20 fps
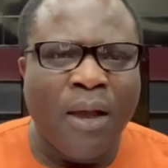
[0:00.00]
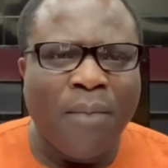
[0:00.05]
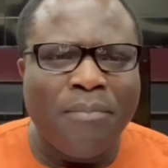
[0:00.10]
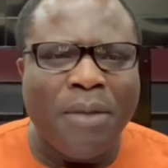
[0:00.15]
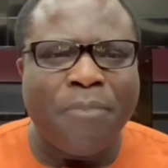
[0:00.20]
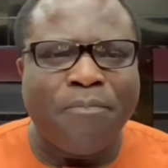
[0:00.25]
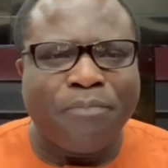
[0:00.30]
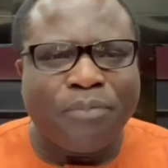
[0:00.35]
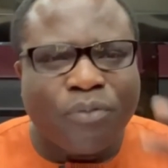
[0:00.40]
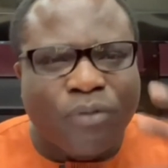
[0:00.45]

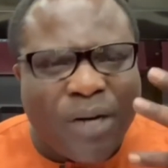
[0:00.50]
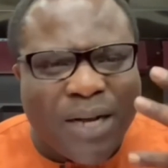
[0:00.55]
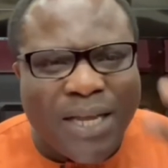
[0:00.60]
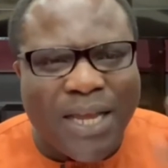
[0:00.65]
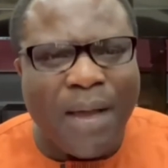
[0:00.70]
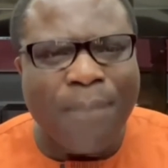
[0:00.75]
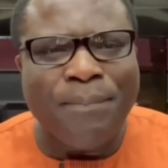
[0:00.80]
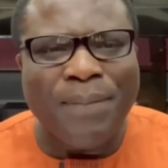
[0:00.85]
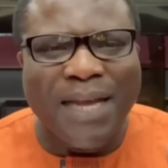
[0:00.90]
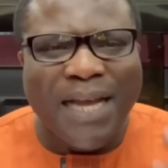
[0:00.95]
May
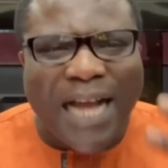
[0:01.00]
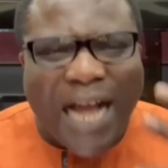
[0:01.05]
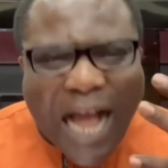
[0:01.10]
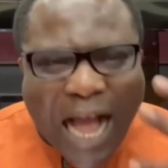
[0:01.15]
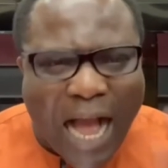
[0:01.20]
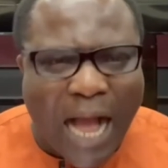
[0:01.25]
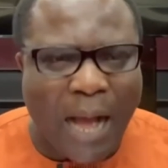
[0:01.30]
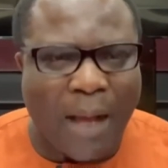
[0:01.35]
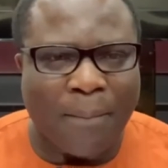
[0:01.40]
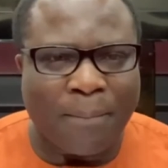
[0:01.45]
prayer
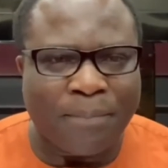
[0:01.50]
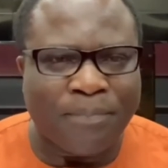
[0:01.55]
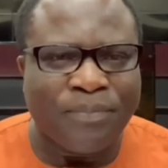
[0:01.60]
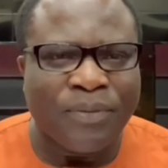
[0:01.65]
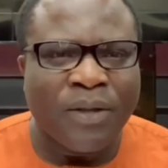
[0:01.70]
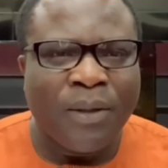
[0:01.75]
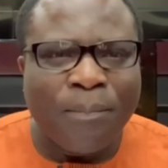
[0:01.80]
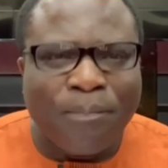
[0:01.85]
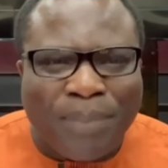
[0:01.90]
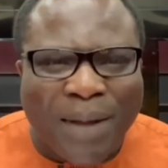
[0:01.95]
become
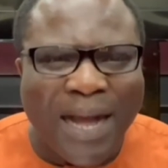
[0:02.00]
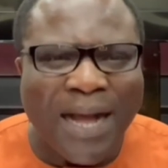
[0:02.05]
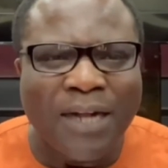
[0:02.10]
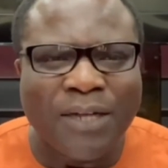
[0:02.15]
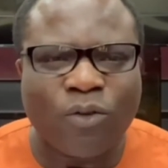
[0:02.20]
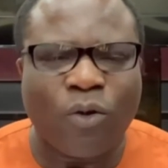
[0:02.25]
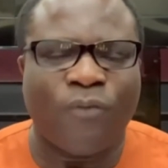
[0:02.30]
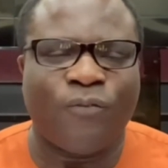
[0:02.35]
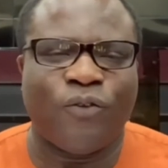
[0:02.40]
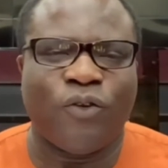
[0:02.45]

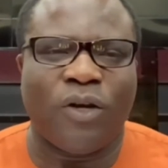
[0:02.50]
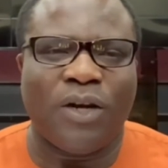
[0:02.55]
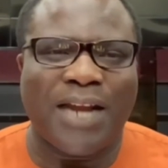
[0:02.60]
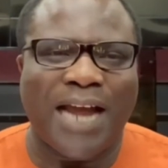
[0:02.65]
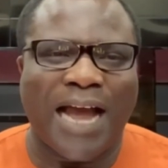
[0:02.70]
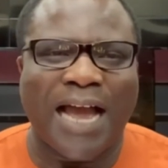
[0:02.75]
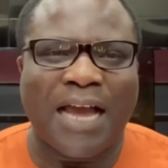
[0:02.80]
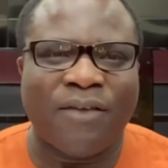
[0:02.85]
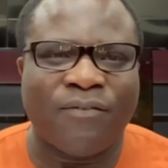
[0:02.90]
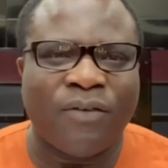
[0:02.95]
part of your
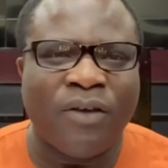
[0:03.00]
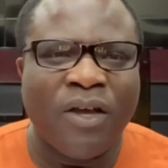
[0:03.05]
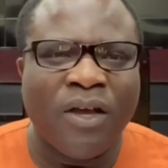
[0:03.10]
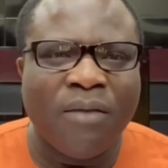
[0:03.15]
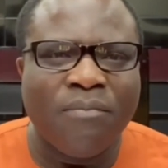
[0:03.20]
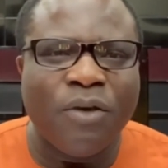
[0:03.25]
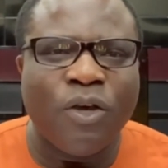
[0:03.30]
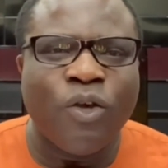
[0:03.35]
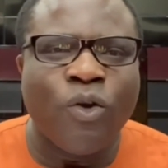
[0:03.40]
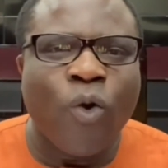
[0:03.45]
life.
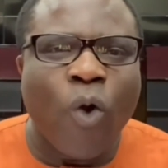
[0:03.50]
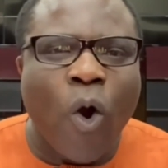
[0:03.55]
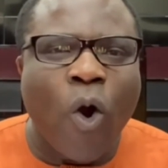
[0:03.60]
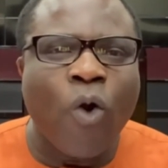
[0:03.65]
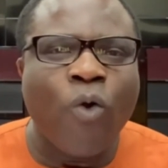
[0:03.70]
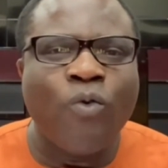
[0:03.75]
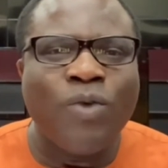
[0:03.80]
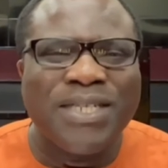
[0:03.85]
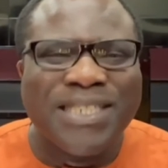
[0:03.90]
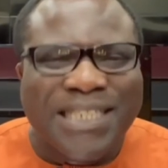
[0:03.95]
May you
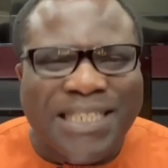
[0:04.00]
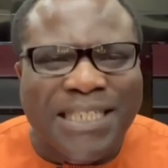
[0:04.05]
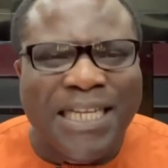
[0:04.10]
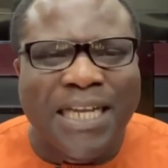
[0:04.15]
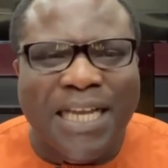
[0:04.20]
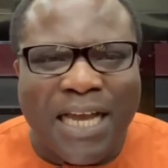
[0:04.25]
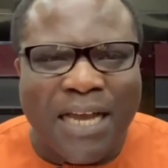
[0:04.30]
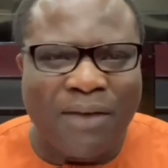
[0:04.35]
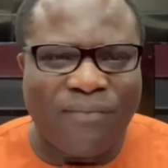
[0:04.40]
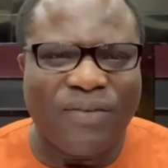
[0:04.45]
always
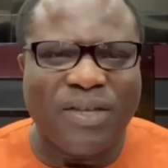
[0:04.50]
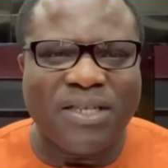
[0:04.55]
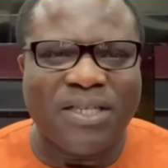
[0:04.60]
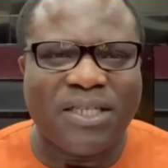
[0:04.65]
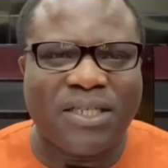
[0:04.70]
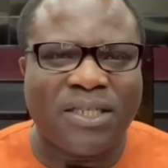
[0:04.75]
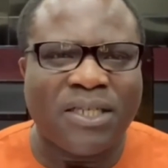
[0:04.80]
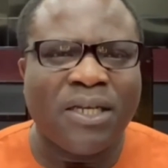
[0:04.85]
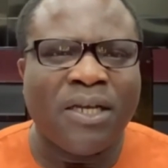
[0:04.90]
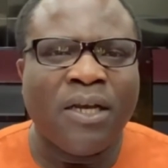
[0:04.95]
seek
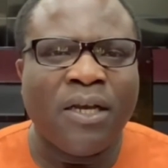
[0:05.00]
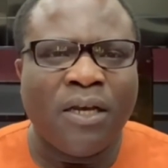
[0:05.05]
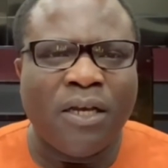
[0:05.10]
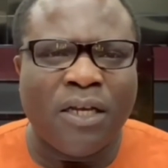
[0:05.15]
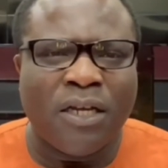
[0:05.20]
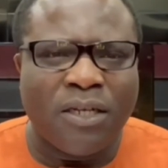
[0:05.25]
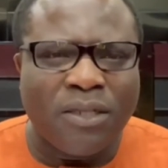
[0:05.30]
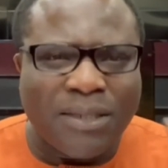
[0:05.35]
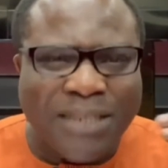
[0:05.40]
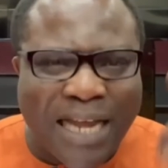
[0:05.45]
heaven's
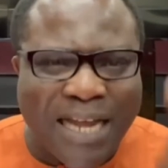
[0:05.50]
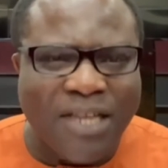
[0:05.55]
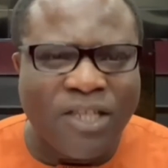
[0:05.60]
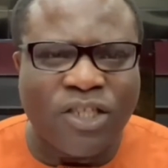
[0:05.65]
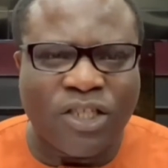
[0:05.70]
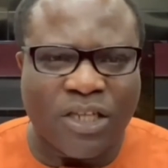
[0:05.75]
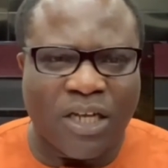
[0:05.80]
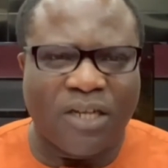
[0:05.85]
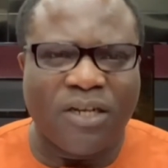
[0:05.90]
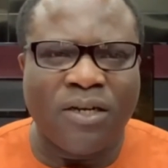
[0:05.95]

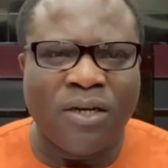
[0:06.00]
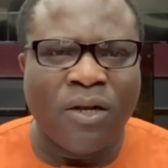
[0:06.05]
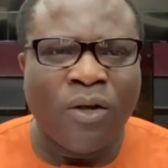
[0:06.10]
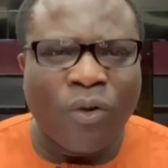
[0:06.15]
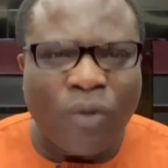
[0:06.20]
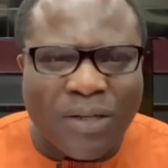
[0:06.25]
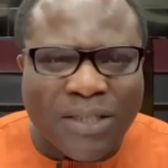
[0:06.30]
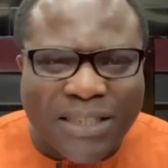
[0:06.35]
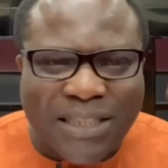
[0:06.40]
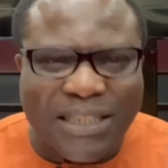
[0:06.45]
intention
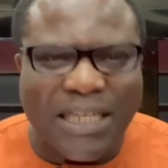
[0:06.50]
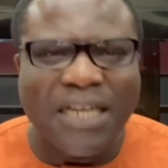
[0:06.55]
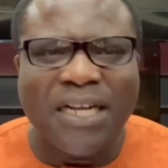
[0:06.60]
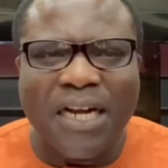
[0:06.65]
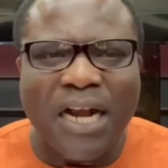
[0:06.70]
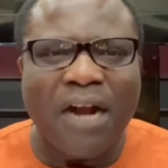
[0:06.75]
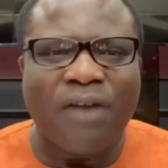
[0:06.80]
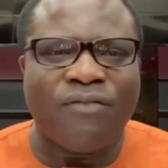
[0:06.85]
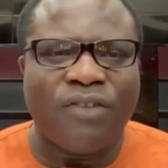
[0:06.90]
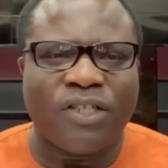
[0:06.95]
concerning
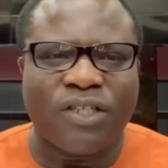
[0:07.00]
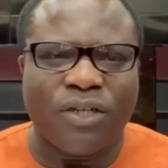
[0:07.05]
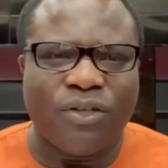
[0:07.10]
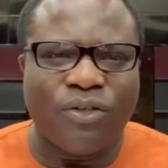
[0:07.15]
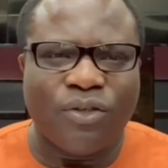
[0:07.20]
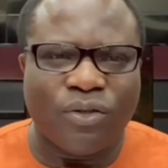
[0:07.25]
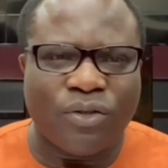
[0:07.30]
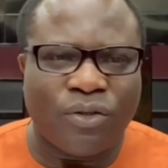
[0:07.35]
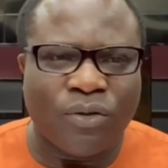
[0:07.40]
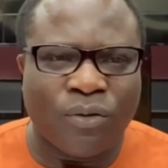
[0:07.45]
everything
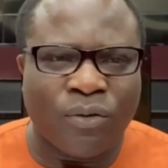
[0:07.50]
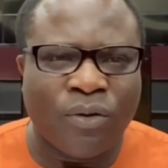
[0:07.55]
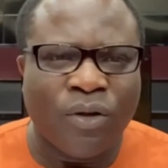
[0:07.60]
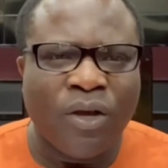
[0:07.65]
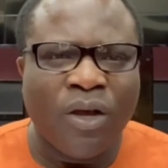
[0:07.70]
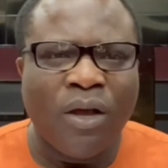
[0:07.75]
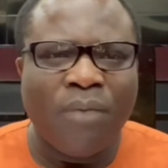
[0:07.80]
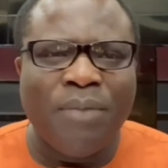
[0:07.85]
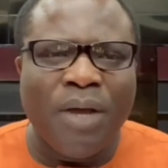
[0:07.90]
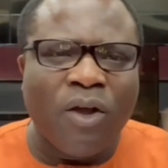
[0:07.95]
you do.
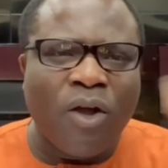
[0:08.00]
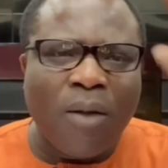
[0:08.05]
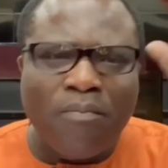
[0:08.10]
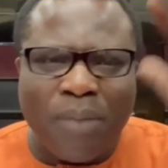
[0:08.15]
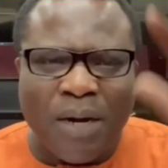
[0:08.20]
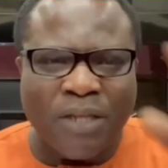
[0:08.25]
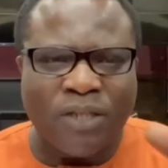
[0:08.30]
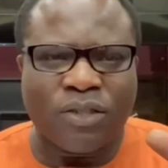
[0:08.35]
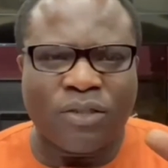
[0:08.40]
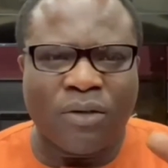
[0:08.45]
May God
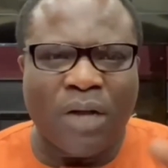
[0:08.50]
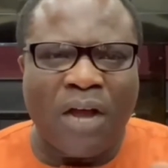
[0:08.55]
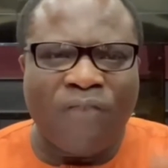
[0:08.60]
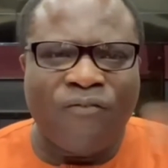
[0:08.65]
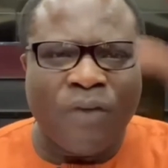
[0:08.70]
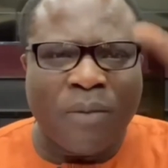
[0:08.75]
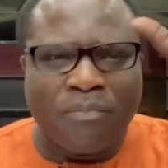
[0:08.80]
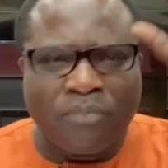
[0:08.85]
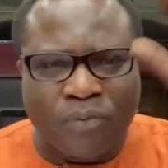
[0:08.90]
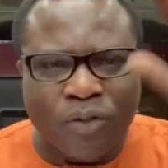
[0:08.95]
bless you.
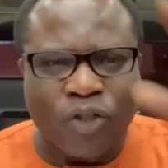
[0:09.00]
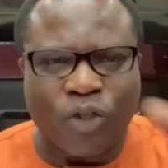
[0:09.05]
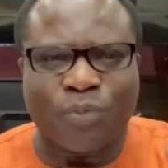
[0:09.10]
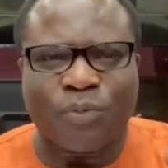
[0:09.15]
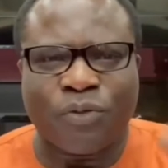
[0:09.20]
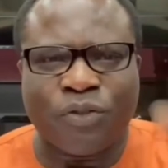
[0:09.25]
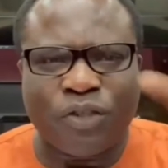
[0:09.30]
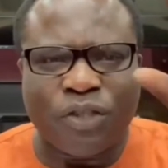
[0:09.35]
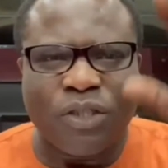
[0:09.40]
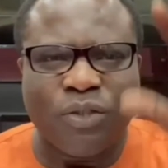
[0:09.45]
Have a
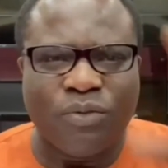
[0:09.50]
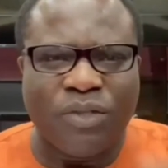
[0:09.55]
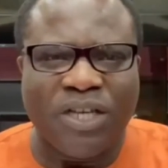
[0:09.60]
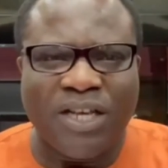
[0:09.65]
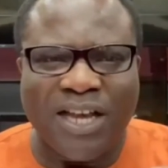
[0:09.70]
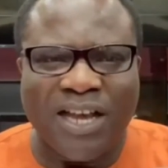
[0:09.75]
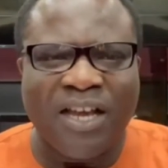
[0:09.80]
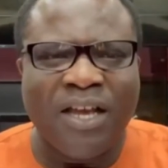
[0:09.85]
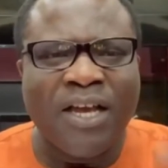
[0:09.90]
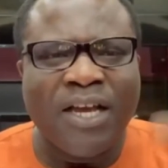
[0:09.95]
prosperous new
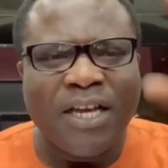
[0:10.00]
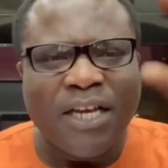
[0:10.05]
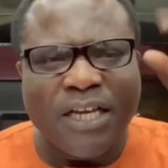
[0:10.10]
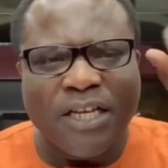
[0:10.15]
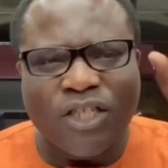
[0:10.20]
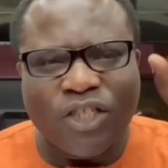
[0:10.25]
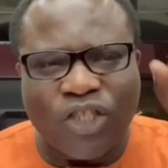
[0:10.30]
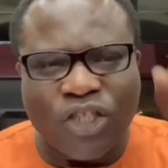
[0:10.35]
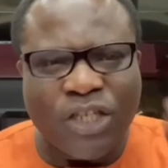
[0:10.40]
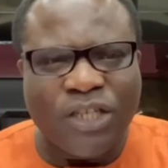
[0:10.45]
year.
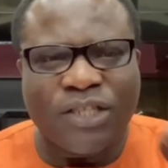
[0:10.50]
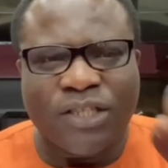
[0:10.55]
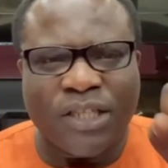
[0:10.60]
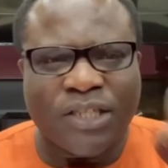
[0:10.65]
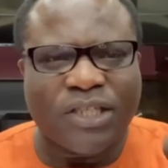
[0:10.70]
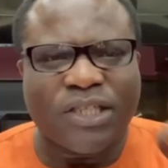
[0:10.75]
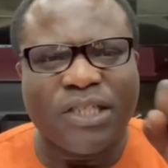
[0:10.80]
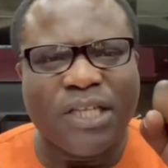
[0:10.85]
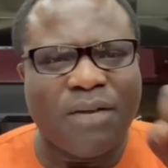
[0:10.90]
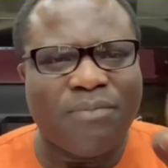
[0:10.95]
In
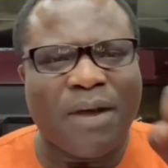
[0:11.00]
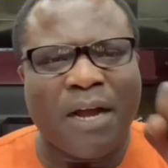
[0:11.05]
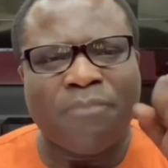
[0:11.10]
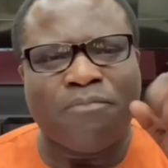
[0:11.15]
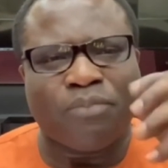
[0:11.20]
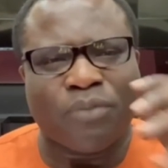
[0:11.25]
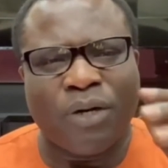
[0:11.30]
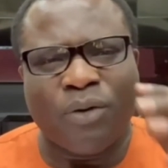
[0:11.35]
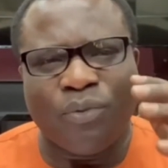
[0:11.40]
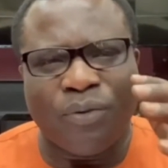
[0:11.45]
Jesus' name, I
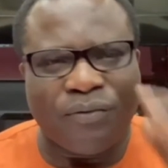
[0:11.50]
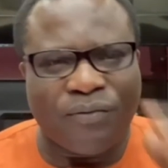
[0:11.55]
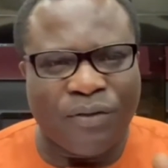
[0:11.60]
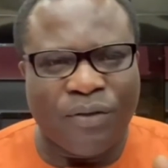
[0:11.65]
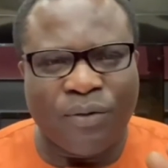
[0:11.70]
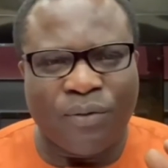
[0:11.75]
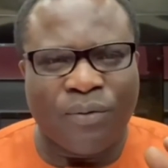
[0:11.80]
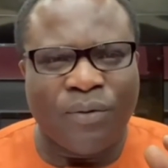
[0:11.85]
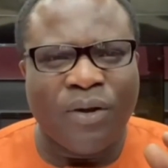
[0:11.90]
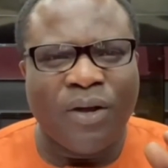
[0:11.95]
pray with
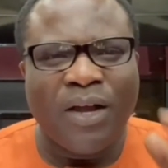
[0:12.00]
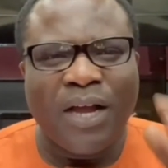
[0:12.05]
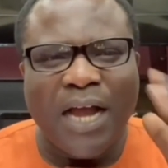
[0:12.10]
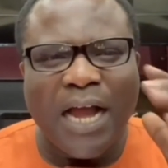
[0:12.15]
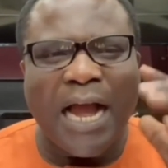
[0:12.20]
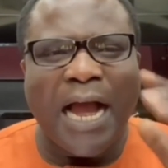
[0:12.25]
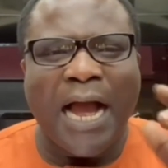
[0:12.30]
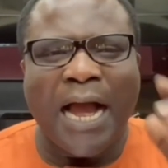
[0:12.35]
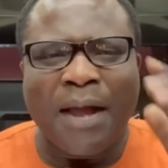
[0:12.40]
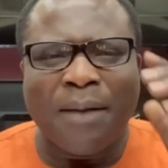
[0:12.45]
you.
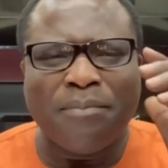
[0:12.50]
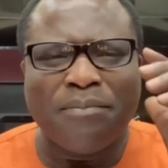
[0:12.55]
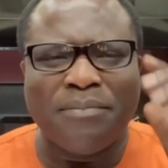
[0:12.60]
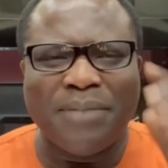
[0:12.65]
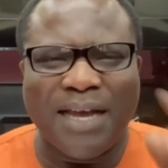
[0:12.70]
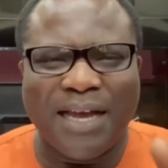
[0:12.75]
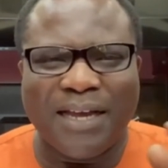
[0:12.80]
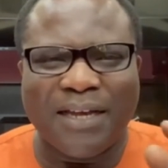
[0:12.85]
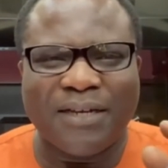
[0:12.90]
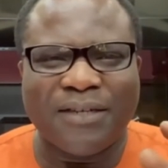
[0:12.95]

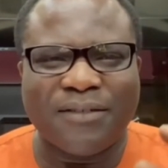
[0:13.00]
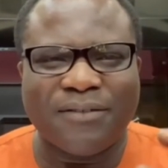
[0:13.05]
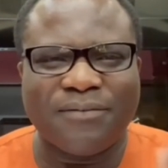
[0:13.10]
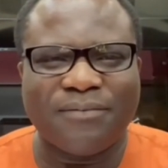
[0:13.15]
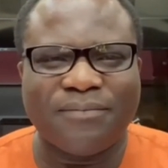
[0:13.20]
Amen.